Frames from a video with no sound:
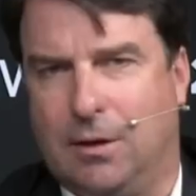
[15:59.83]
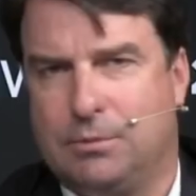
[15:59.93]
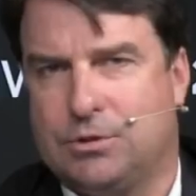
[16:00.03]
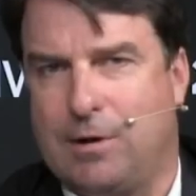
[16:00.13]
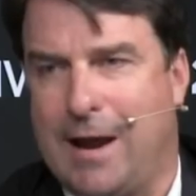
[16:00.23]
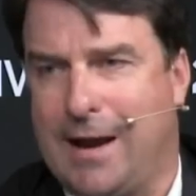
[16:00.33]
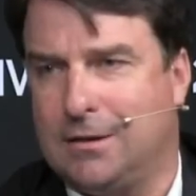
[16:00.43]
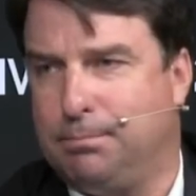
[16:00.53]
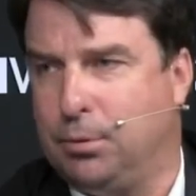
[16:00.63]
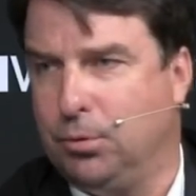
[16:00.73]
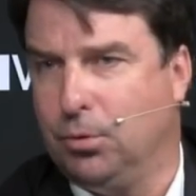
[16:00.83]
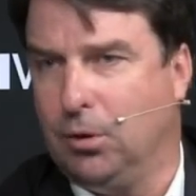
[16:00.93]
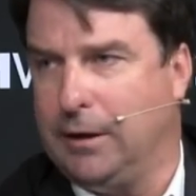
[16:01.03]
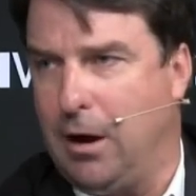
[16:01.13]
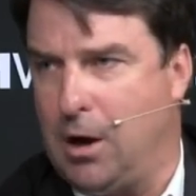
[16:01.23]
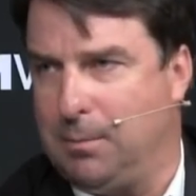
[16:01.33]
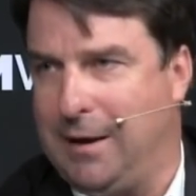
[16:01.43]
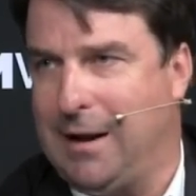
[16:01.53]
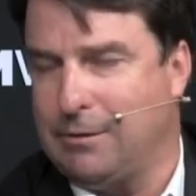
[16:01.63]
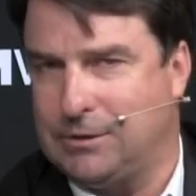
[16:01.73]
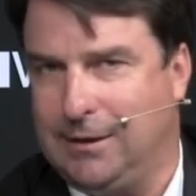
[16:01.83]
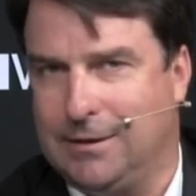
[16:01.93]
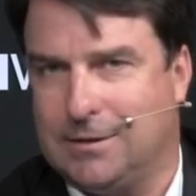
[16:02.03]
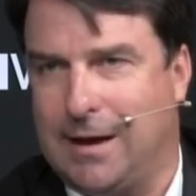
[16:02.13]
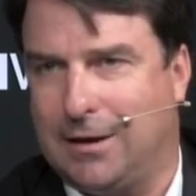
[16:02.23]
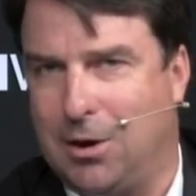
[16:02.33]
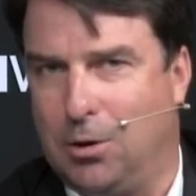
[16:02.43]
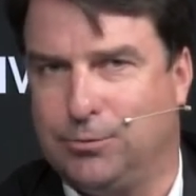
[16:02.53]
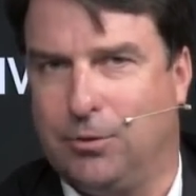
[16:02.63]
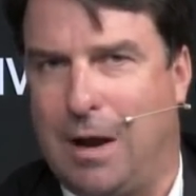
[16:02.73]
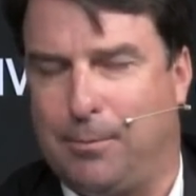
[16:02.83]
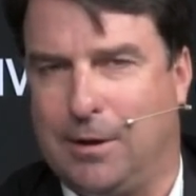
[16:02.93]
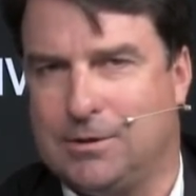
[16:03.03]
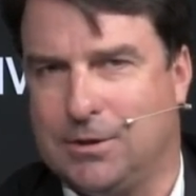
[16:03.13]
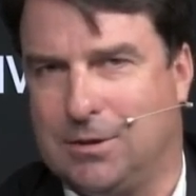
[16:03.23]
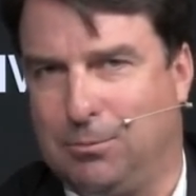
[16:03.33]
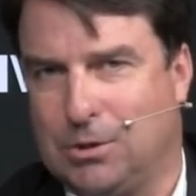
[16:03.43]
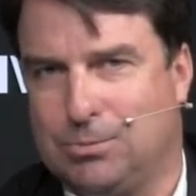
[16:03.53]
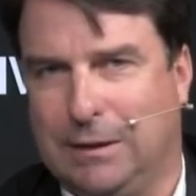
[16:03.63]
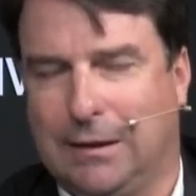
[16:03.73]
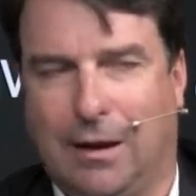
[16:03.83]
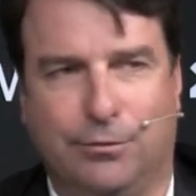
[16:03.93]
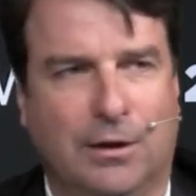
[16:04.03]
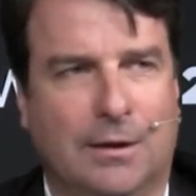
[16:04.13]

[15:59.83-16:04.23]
abstract, pool, and automate mm-hmm. obviously mm -hmm. is kind of codes for operating system, which we love.